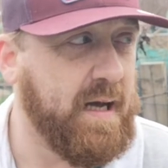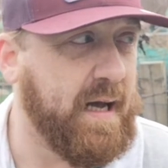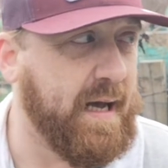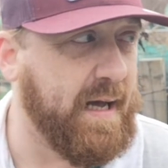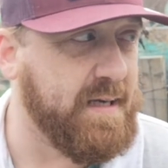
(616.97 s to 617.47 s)

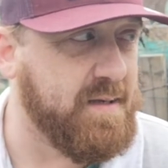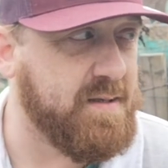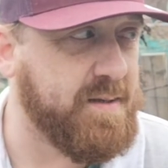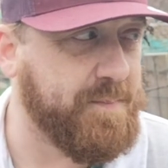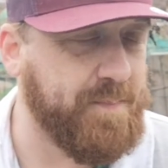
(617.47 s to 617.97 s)

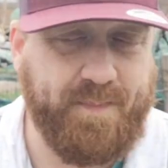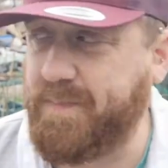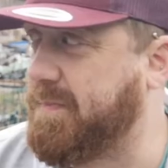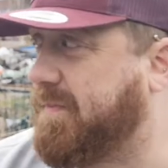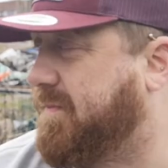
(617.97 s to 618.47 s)
And
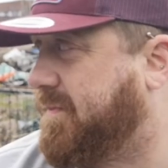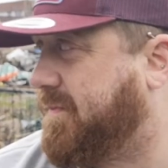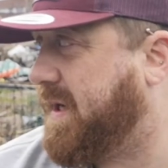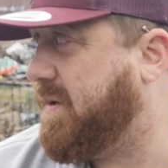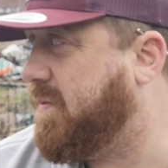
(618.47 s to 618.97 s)

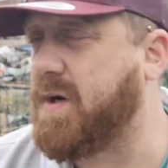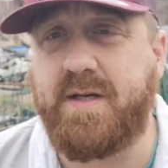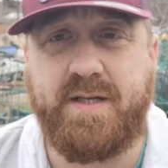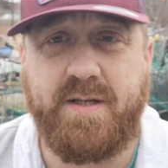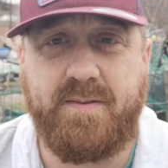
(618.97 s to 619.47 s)
what I
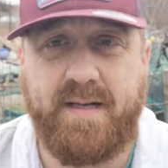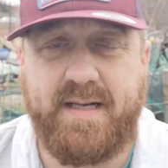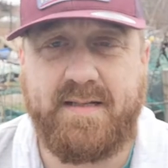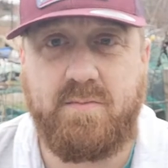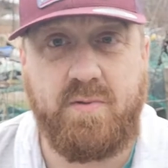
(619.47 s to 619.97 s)
do
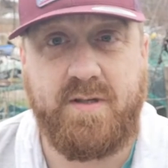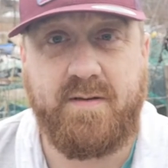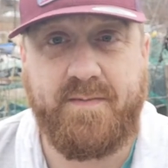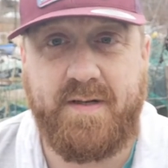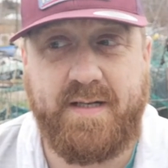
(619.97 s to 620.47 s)
is, once
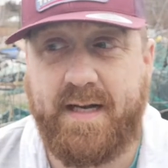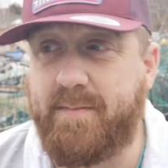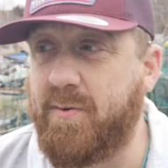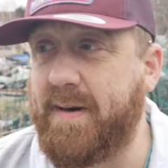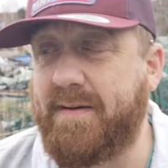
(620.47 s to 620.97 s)
I've finished eating
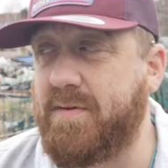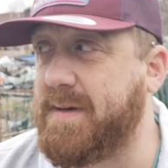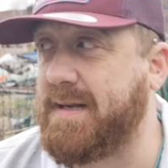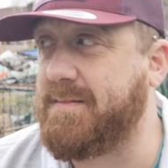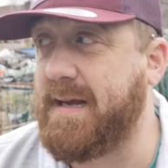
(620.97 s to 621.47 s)
them, or when
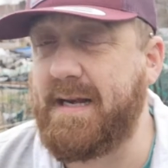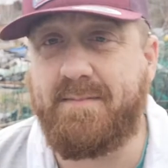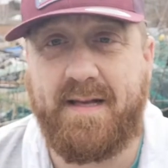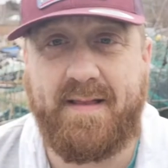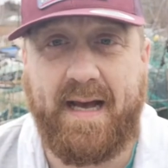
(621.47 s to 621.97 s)

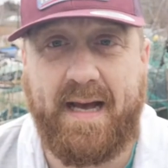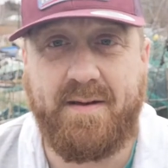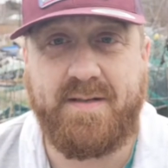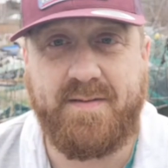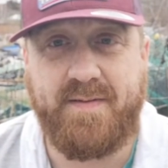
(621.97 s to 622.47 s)
anybody in the
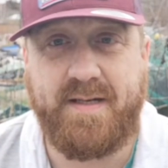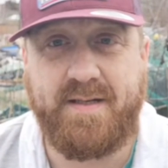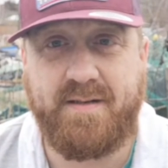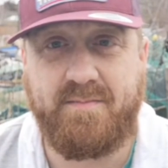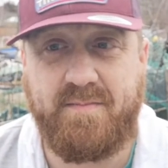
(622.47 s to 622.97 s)
house has
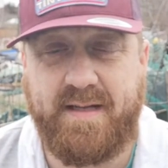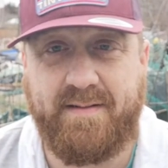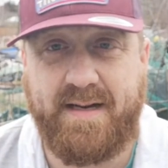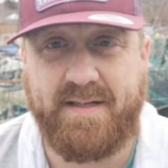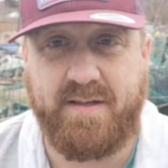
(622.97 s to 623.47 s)
finished with
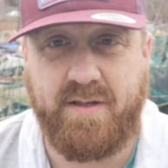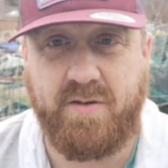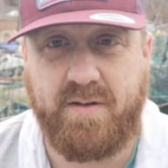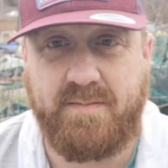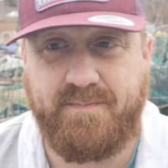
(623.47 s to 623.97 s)
their eggs and
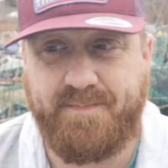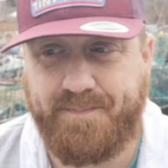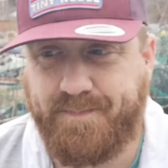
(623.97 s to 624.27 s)
cooked them,